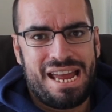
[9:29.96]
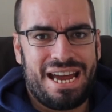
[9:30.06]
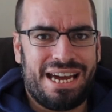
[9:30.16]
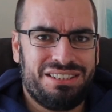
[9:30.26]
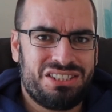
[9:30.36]

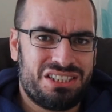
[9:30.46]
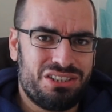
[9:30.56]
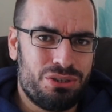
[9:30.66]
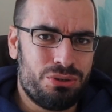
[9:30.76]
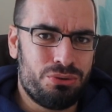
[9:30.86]
had
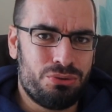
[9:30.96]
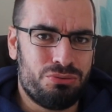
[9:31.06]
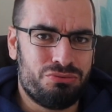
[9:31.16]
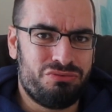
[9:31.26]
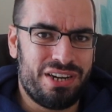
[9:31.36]

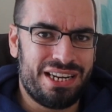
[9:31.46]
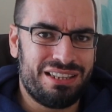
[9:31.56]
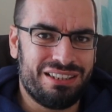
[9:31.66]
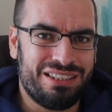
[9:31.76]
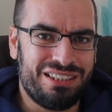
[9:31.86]
to
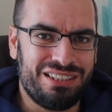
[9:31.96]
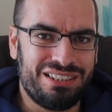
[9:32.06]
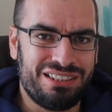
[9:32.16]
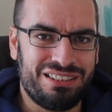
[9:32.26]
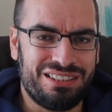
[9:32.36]

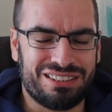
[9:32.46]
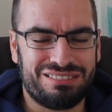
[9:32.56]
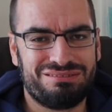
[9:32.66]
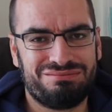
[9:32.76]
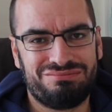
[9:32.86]
really
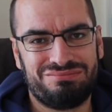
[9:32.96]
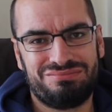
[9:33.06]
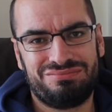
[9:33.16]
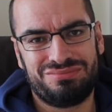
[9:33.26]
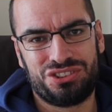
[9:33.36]

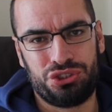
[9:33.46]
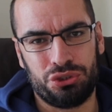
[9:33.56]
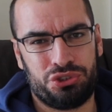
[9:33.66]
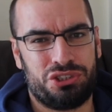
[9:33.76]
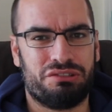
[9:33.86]

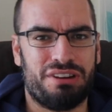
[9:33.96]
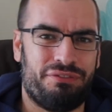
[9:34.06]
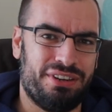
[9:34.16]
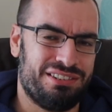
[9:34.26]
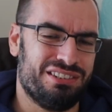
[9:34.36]
judge the
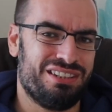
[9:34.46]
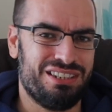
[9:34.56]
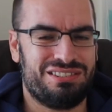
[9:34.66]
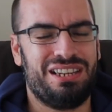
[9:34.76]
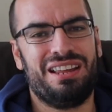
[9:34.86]
graphics and
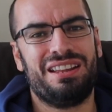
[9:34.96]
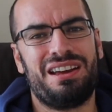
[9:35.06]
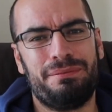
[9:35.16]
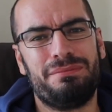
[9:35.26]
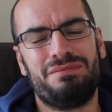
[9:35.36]
things like that.
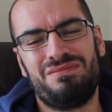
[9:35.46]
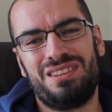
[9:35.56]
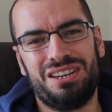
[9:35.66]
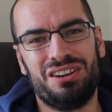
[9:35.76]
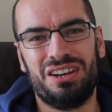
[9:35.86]
That,
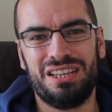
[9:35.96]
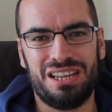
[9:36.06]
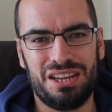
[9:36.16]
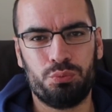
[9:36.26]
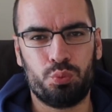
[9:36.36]
you know,
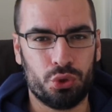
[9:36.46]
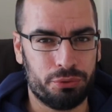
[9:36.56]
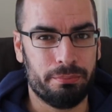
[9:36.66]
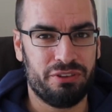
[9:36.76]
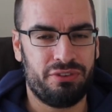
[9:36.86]
it
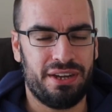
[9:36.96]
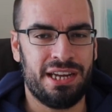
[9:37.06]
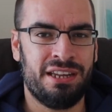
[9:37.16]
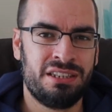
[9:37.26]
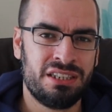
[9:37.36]
wouldn't be
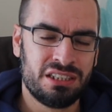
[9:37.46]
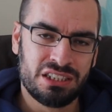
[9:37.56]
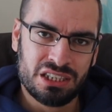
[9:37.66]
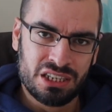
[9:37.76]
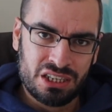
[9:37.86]
fair.
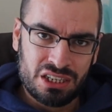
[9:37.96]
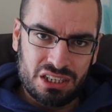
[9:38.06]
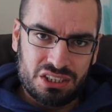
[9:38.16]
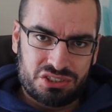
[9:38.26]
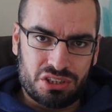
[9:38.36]

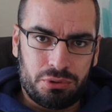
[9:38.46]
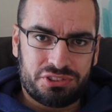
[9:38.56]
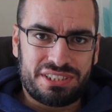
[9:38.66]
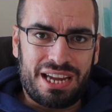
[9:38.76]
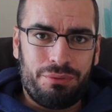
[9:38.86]
So we'll
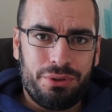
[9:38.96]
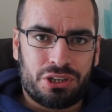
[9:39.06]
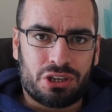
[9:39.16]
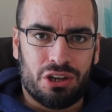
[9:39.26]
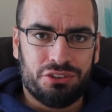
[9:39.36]
start with the
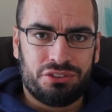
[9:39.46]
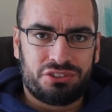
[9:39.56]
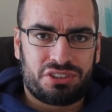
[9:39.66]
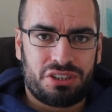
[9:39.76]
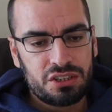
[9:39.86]

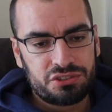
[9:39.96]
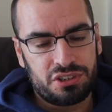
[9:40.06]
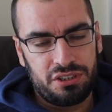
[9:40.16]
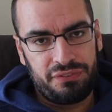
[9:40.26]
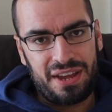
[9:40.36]
cons.
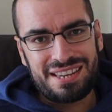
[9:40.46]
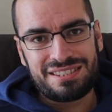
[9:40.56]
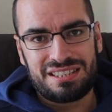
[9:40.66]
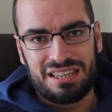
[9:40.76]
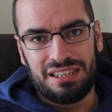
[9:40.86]
So the
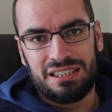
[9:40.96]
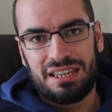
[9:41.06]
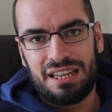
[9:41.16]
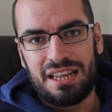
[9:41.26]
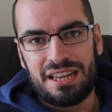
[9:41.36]
first thing
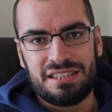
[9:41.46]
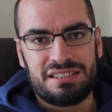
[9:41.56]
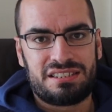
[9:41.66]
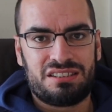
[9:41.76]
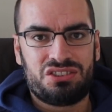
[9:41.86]

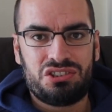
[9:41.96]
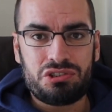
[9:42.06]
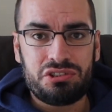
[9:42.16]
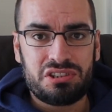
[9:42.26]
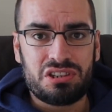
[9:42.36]
is
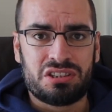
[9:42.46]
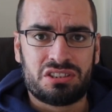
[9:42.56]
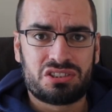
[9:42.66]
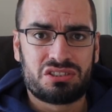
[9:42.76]
just the